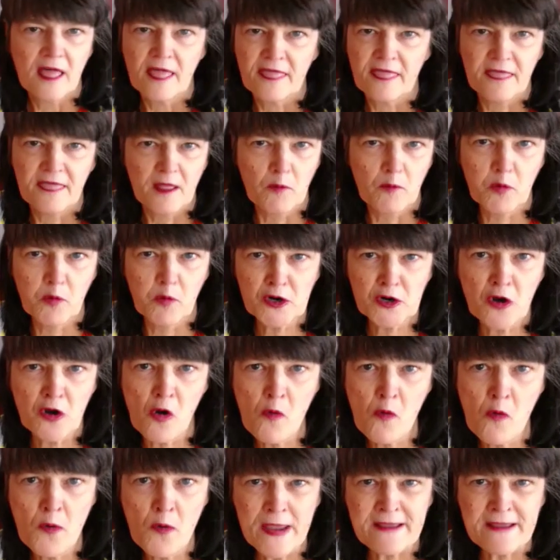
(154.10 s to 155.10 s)
we're
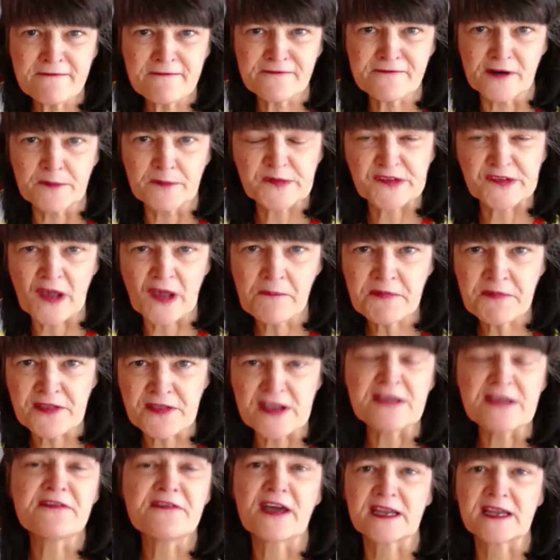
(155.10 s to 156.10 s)
going from
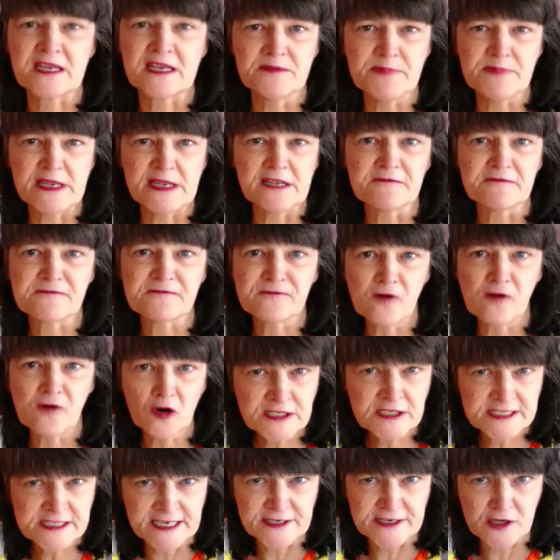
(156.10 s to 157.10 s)
something that can be
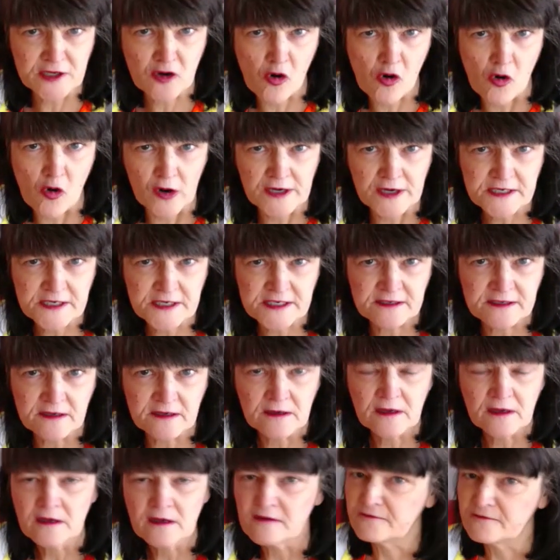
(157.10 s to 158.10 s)
enforced in a court
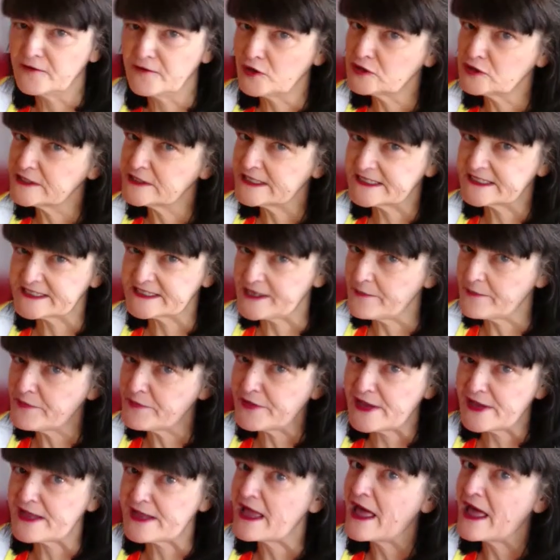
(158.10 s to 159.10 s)
versus
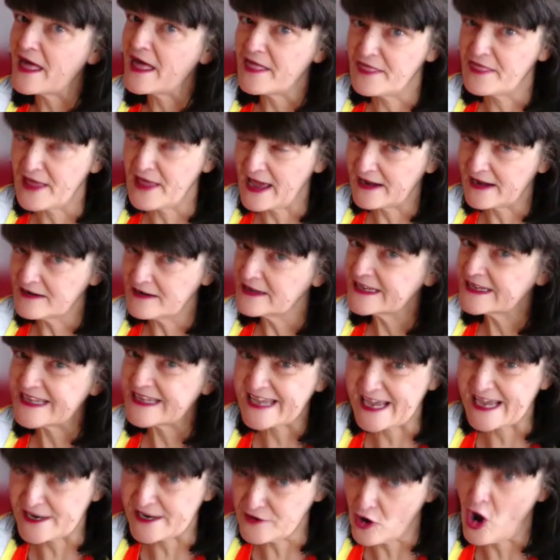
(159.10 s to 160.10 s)
something that
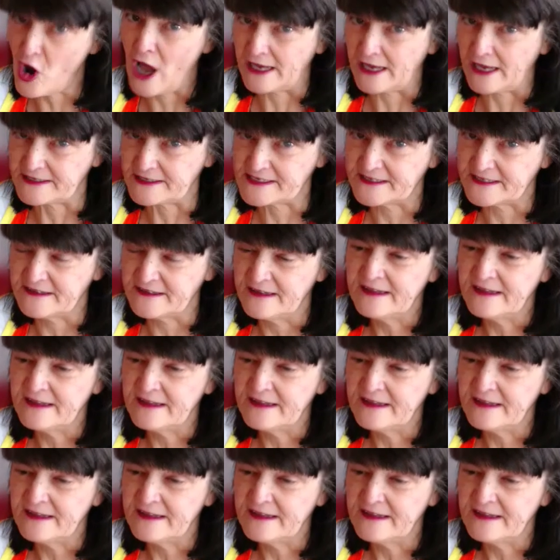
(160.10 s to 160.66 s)
cannot.